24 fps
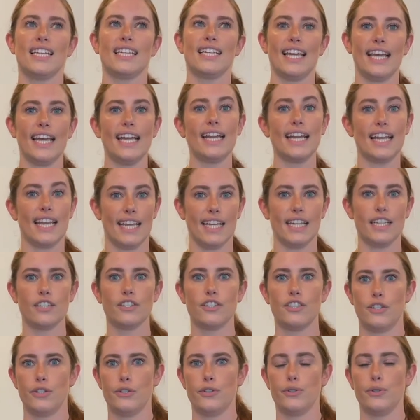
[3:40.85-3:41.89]
get
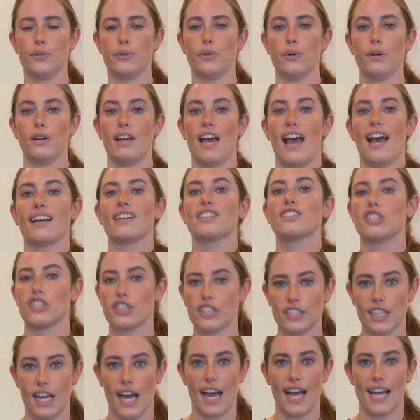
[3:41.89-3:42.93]
into
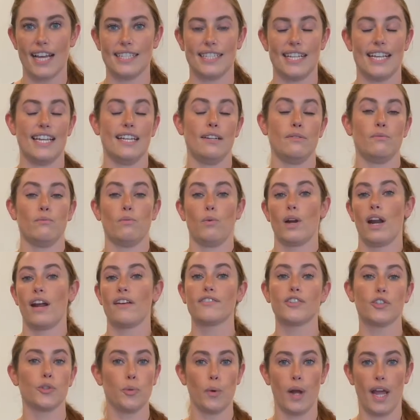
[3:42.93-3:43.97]
exercise in
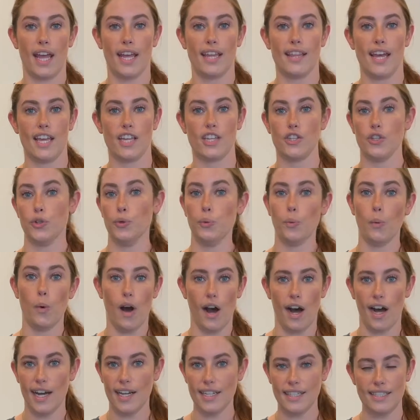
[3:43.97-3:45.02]
whatever way that you
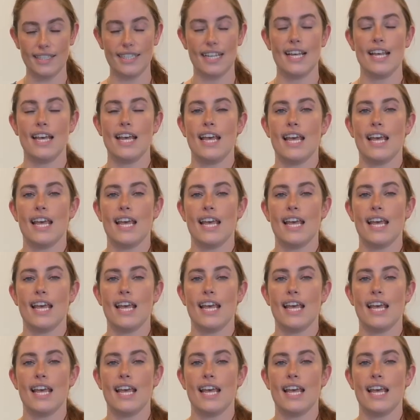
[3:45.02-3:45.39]
want